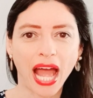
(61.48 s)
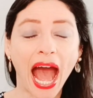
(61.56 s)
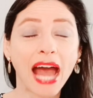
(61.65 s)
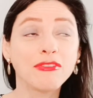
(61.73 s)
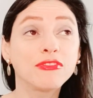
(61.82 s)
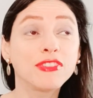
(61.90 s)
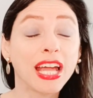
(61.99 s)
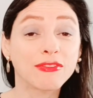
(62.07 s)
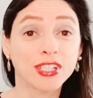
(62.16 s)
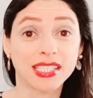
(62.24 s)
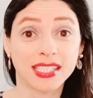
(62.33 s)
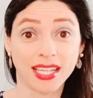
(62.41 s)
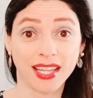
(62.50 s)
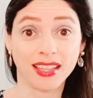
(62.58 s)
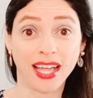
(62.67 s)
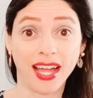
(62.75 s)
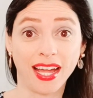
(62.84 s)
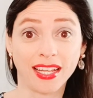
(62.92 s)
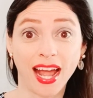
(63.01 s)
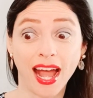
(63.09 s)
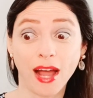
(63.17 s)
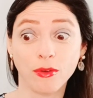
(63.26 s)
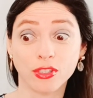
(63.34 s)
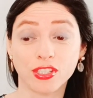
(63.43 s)
I've never seen that.
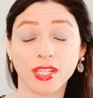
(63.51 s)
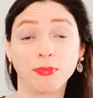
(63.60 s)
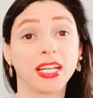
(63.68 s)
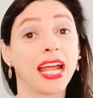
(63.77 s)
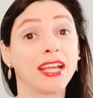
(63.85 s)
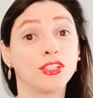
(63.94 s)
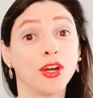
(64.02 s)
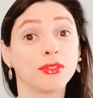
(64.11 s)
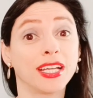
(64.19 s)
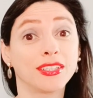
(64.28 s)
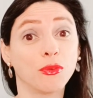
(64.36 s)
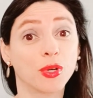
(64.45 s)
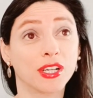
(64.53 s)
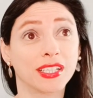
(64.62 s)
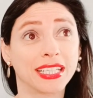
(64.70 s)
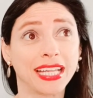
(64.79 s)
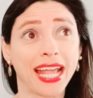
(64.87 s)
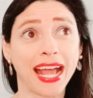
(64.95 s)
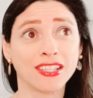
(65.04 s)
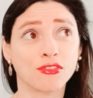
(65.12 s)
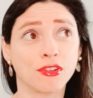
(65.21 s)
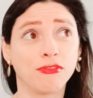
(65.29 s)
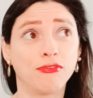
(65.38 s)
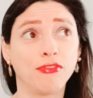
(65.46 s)
I was just like, but I know that the word
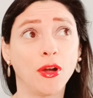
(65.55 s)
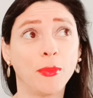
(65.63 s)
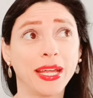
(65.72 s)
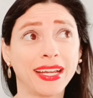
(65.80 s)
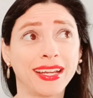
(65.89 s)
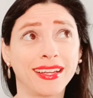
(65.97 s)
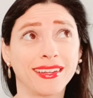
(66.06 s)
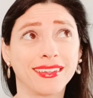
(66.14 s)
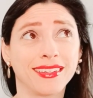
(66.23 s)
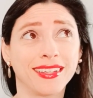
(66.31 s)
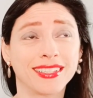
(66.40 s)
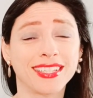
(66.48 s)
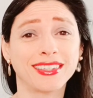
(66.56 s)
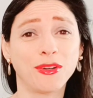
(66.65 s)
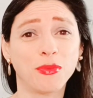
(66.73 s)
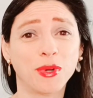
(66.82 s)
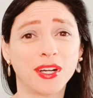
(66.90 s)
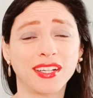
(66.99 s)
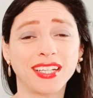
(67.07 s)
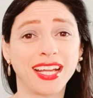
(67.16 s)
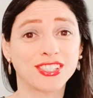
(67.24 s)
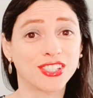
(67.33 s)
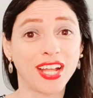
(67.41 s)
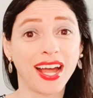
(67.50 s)
castrophobic, is that the word?
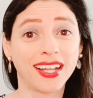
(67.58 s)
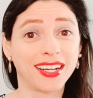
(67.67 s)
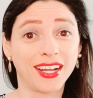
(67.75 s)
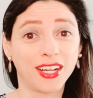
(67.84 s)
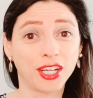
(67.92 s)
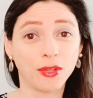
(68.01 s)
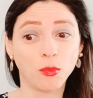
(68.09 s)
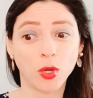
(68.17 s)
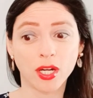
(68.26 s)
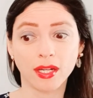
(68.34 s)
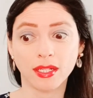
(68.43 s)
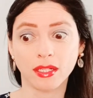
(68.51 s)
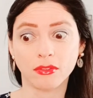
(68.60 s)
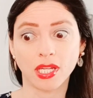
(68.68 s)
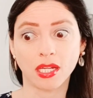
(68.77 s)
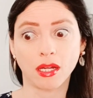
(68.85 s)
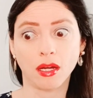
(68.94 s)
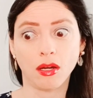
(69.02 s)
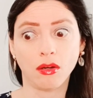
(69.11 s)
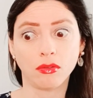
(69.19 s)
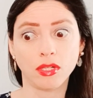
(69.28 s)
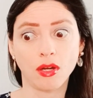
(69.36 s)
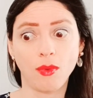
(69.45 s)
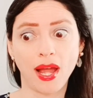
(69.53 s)
It's not a good word. And I was like, oh
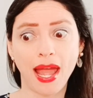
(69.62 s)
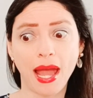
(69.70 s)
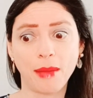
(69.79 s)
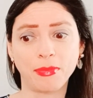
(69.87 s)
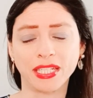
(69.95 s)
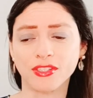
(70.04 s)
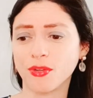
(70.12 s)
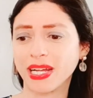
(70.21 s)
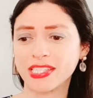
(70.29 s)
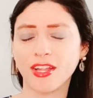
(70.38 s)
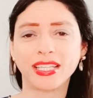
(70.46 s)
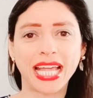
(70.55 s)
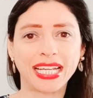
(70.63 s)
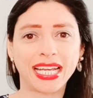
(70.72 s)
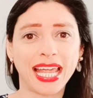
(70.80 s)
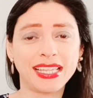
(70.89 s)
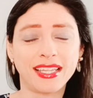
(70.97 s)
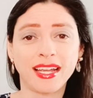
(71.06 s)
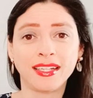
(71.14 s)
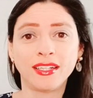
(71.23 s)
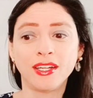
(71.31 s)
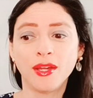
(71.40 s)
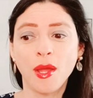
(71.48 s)
no, what happened? So I saw that it didn't